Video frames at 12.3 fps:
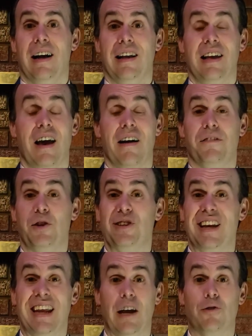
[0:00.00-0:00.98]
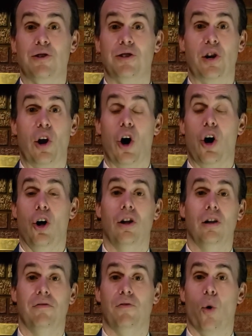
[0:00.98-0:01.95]
If there's any interest at
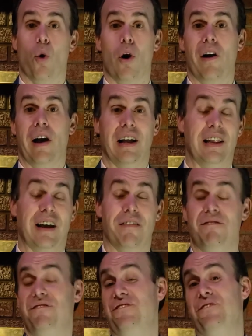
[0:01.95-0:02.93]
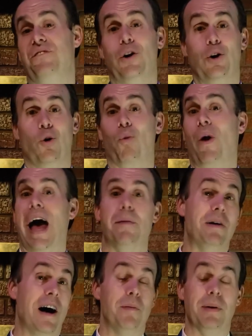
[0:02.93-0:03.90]
all for like a full
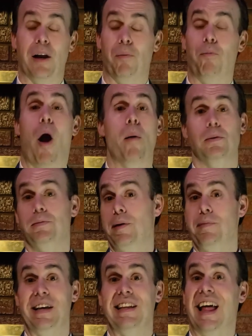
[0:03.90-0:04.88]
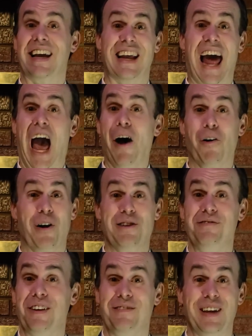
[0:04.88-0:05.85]
wrap-up, it'll probably be like an hour
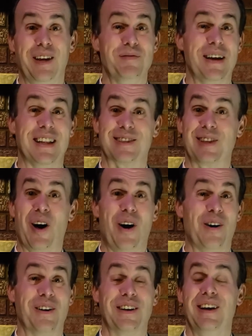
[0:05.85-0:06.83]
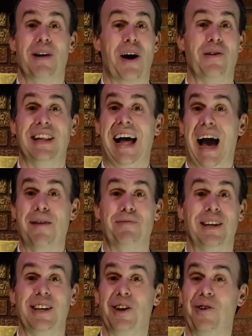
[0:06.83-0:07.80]
and 15 minutes long, but I will
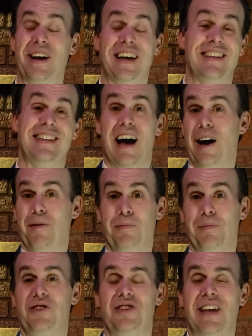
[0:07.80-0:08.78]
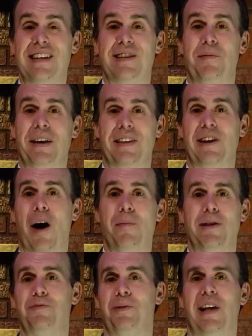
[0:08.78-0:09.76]
happily do it. Say something in the
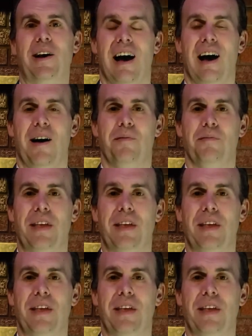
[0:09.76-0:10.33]
comments below.